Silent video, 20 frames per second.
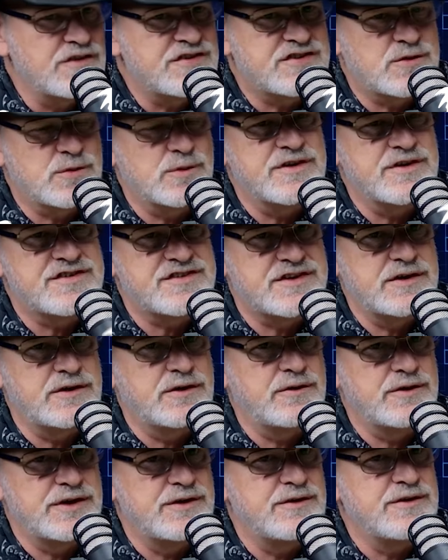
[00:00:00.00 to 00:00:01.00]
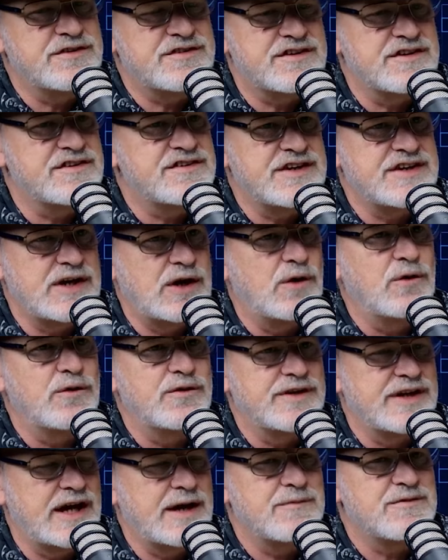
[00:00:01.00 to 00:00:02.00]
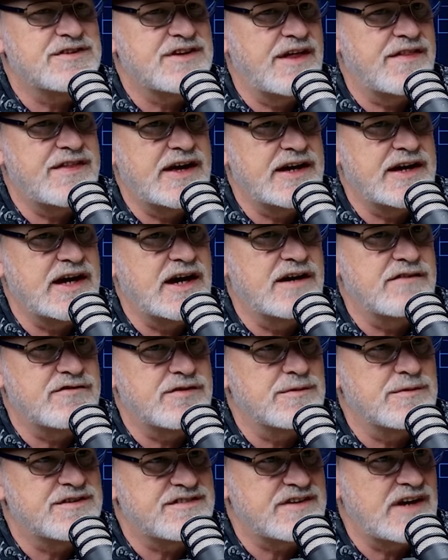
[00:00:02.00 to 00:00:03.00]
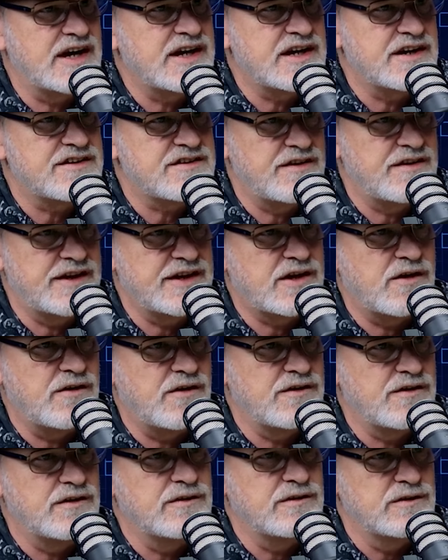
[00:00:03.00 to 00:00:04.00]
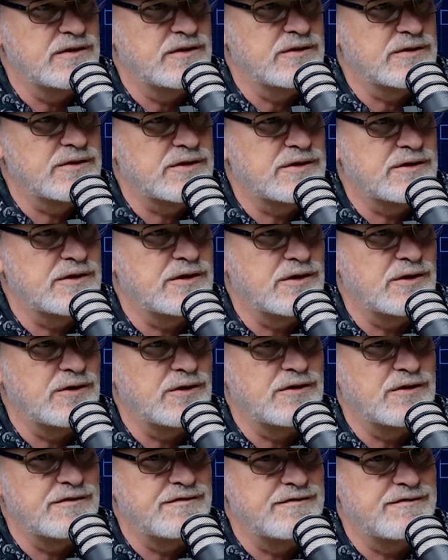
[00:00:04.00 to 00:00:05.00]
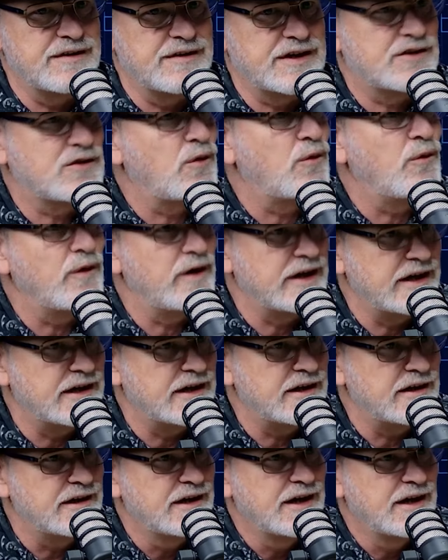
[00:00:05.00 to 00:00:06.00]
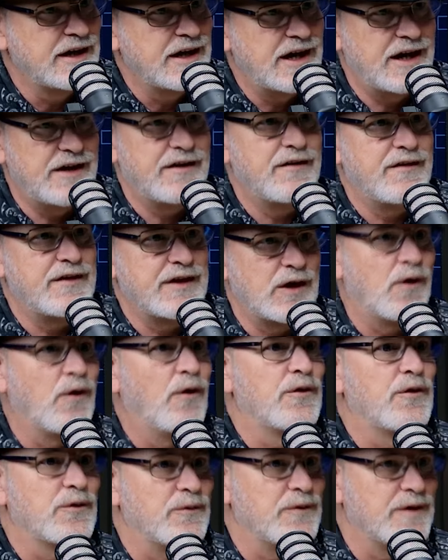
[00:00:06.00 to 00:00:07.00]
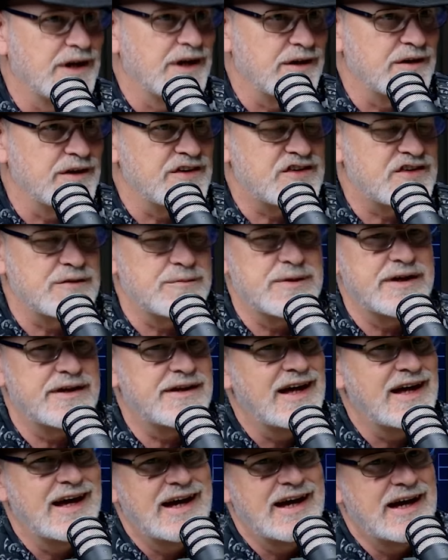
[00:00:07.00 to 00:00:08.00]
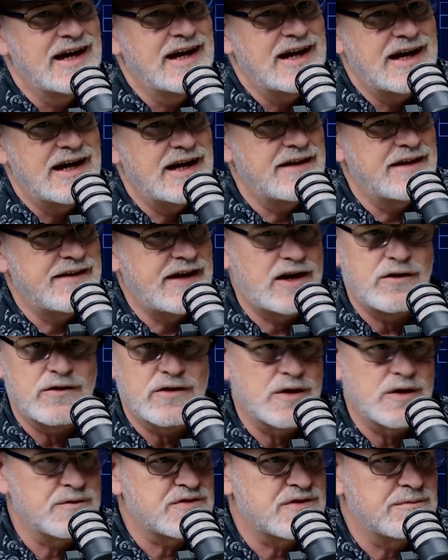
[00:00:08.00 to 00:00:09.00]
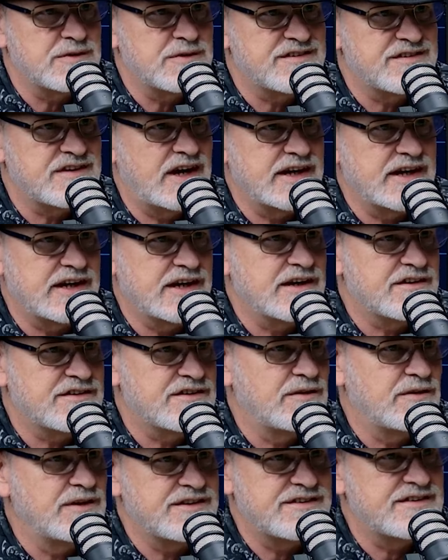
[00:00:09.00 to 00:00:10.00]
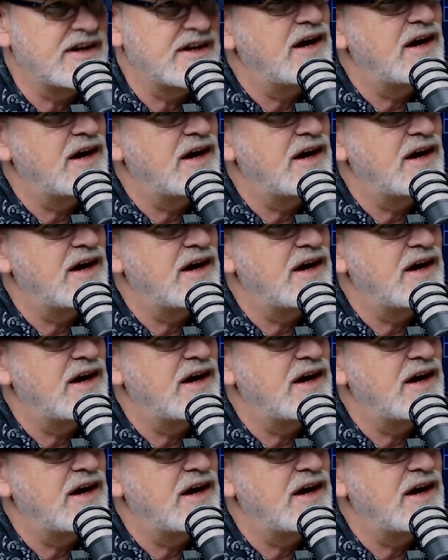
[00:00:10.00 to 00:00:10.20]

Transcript: tour still uses the old names that they got from a psychic, so they call the little girl Victoria, okay. and then the older one Elizabeth that all comes from a psychic, so it's not